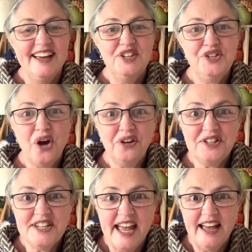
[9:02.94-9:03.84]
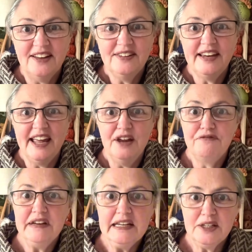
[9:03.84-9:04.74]
Jot down
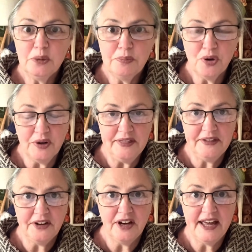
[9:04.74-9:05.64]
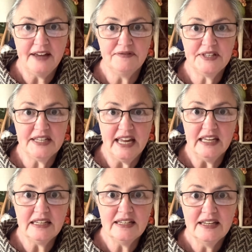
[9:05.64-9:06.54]
every little point that I have
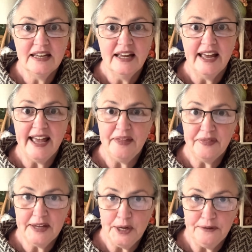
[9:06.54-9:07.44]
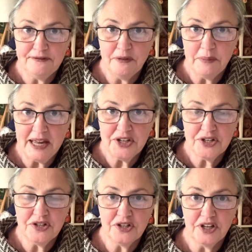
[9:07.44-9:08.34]
said and the
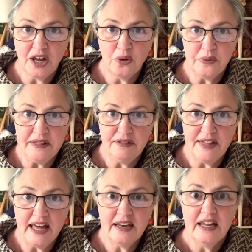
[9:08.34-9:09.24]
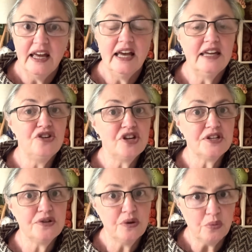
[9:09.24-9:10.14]
information to go with that, and
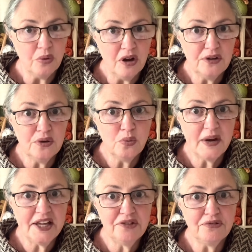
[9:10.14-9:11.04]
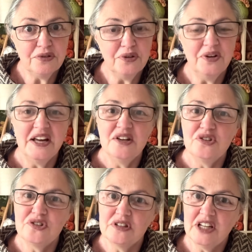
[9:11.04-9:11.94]
just work your way through
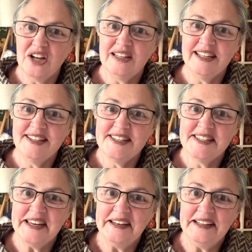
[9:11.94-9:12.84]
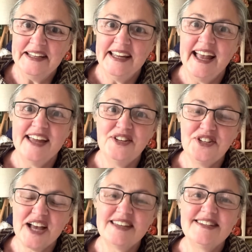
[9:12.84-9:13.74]
slowly and steadily, and
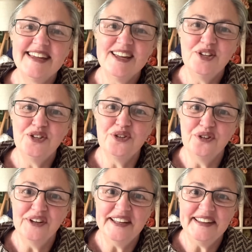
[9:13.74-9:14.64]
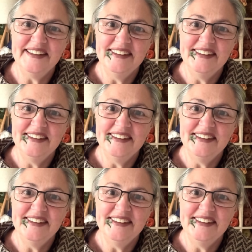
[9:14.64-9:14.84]
just enjoy.